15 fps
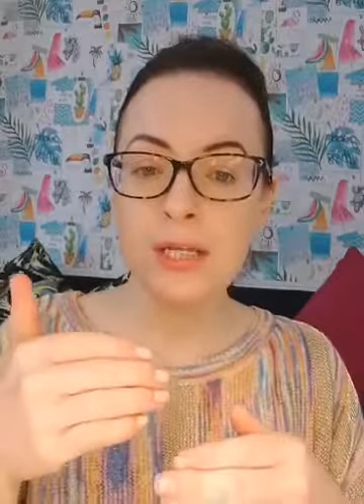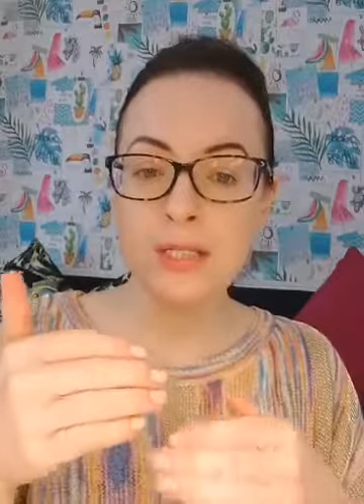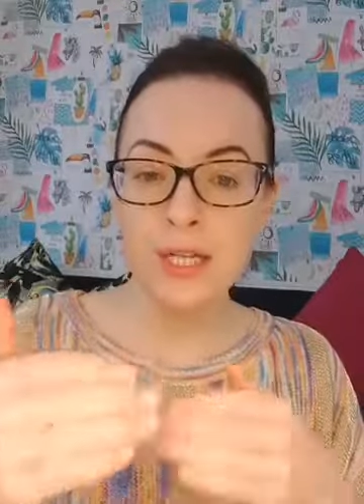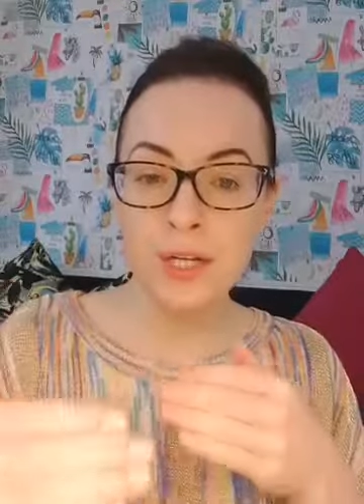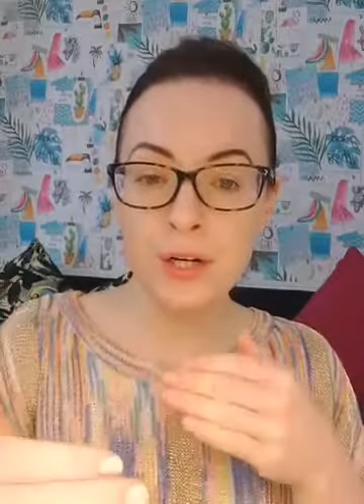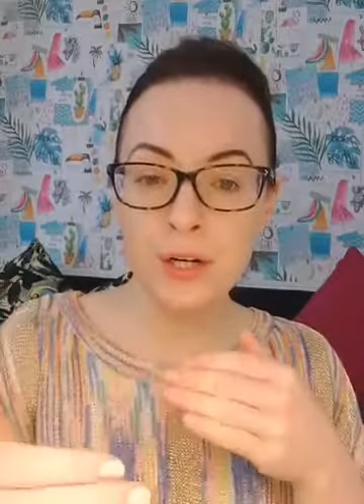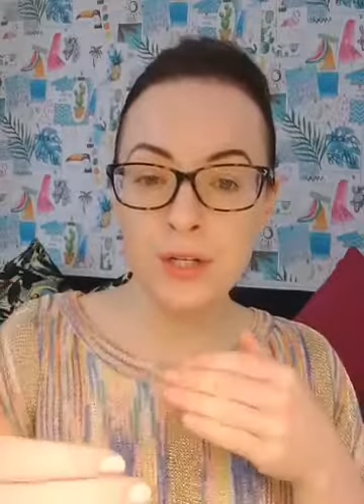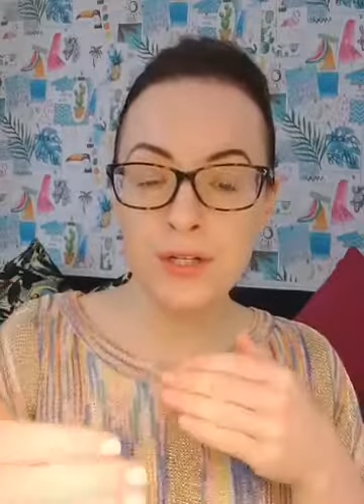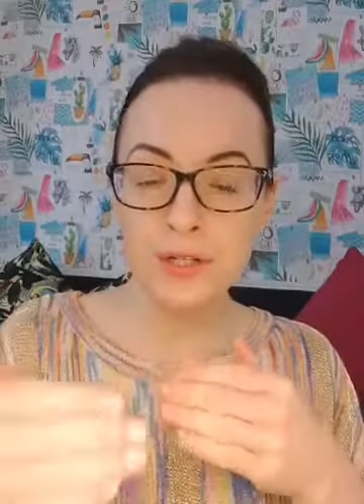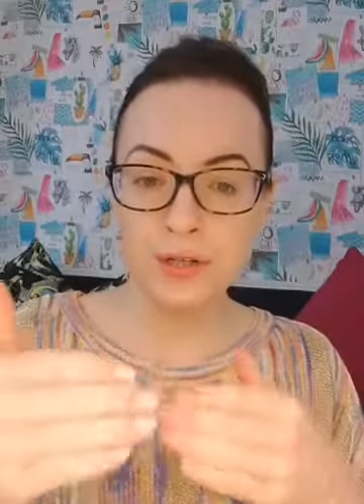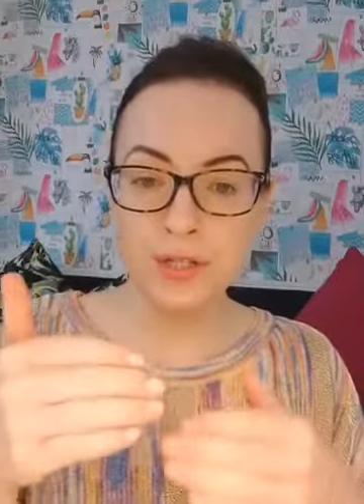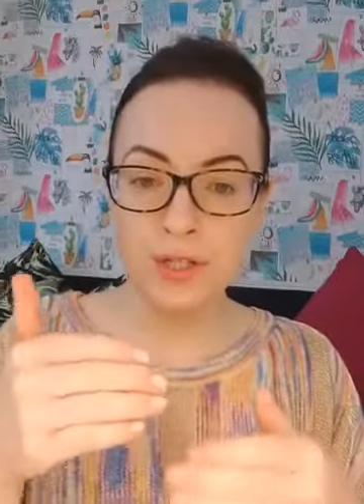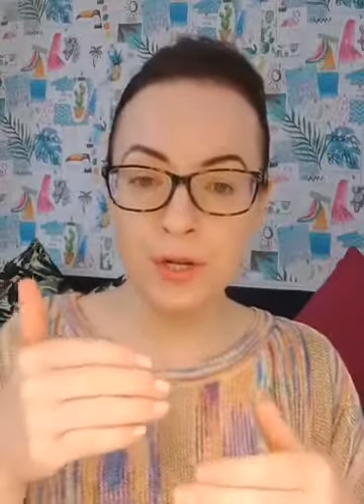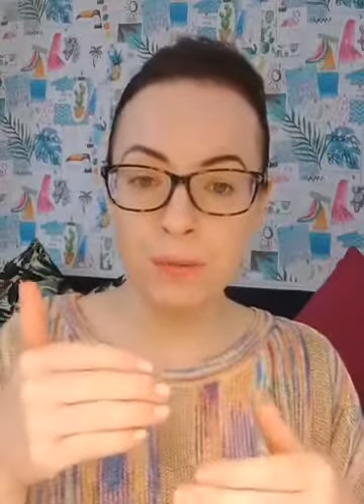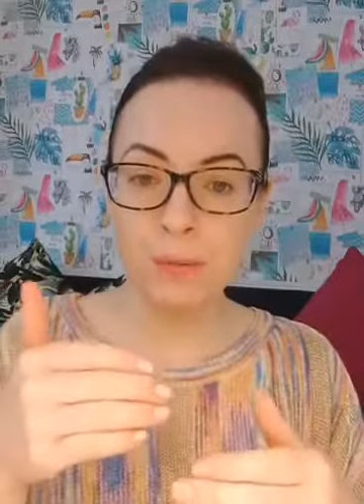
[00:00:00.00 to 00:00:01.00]
dinners or
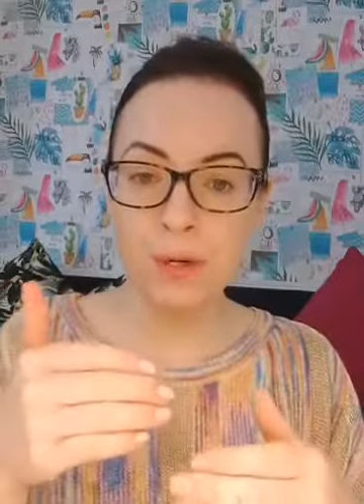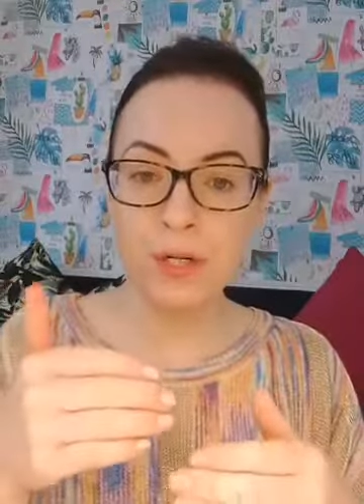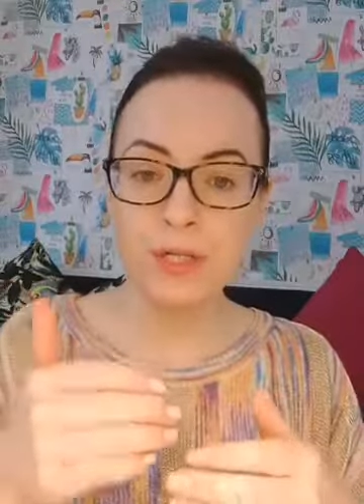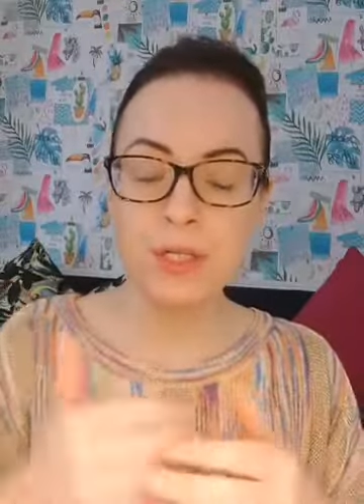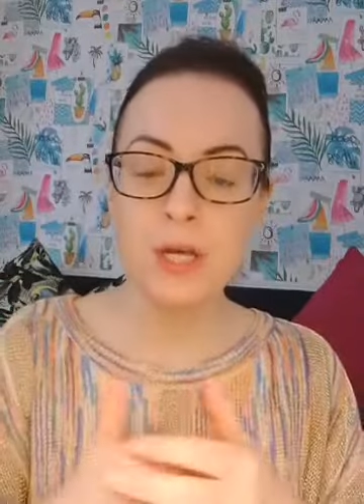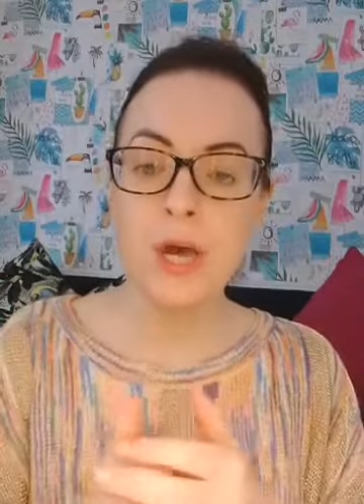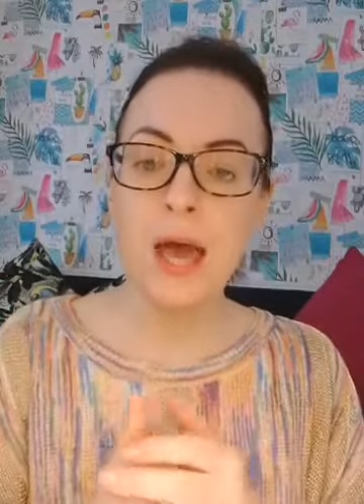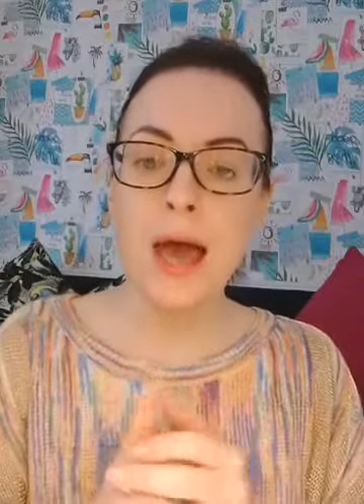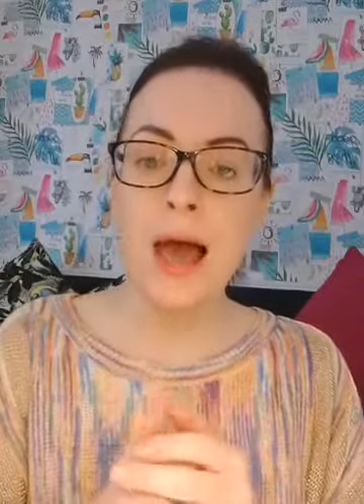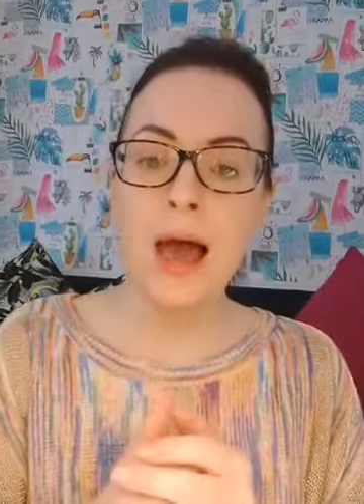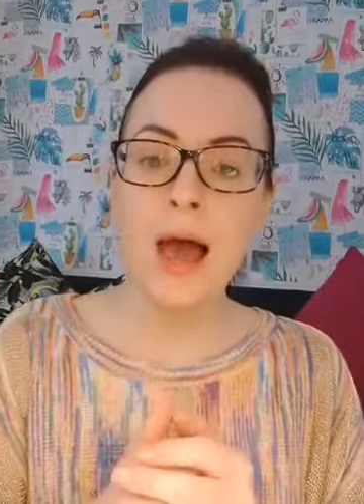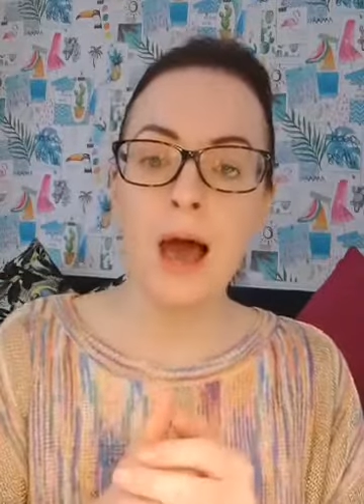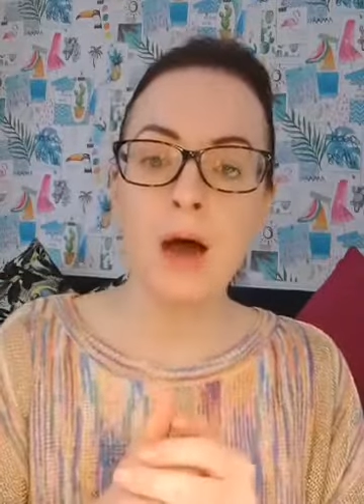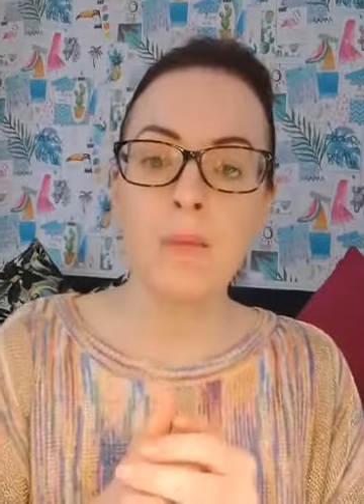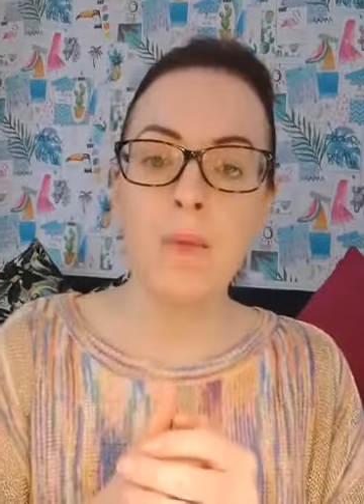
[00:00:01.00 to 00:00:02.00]
suppers,
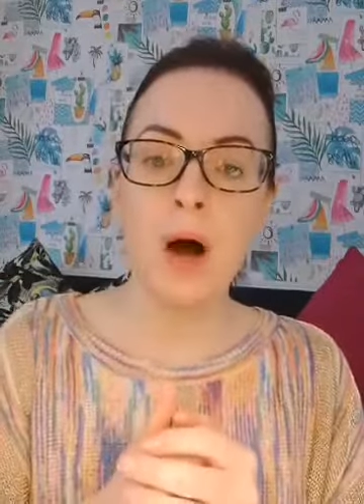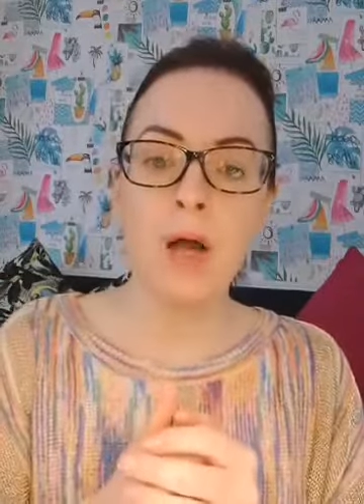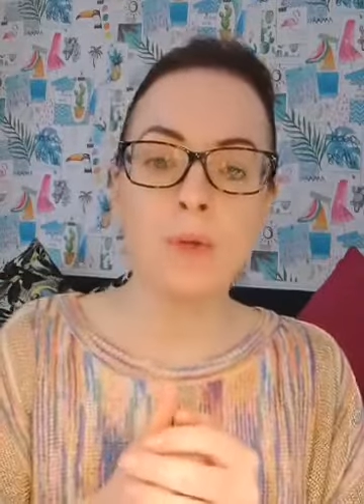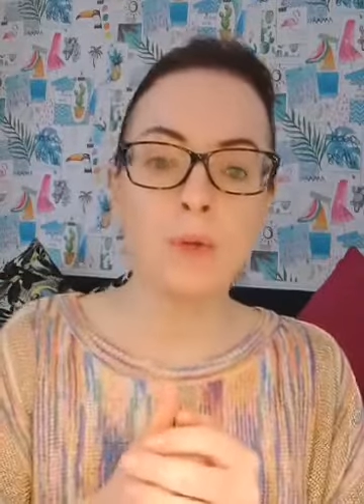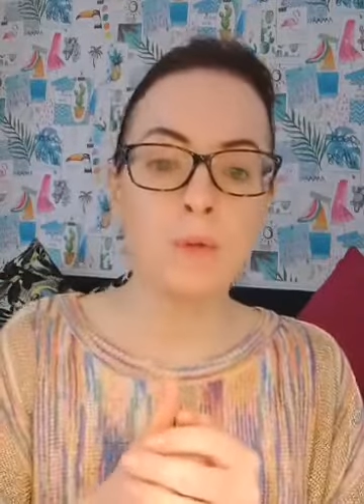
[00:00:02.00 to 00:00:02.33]
I